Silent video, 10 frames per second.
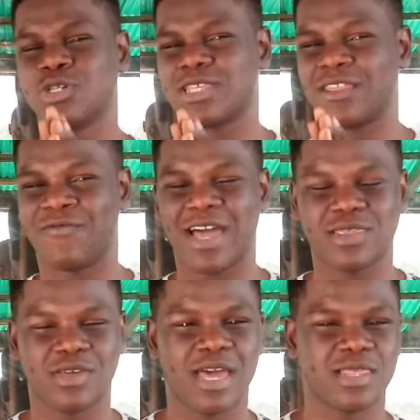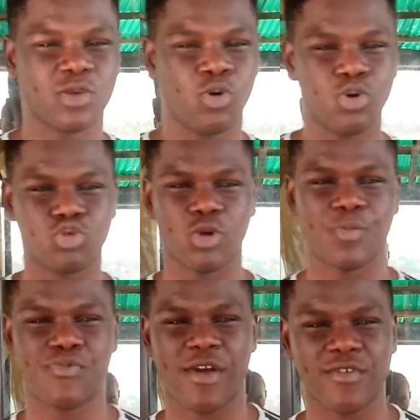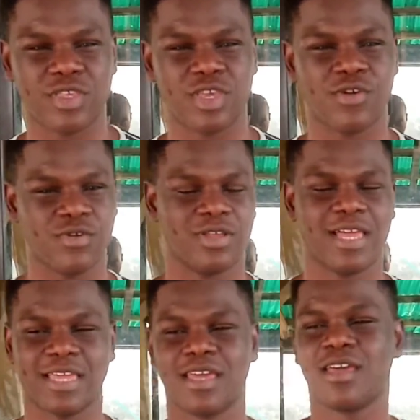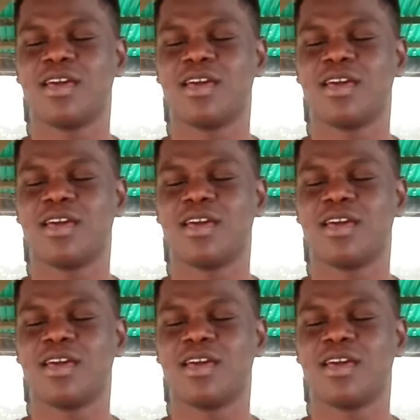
just advise you guys to go to a private area like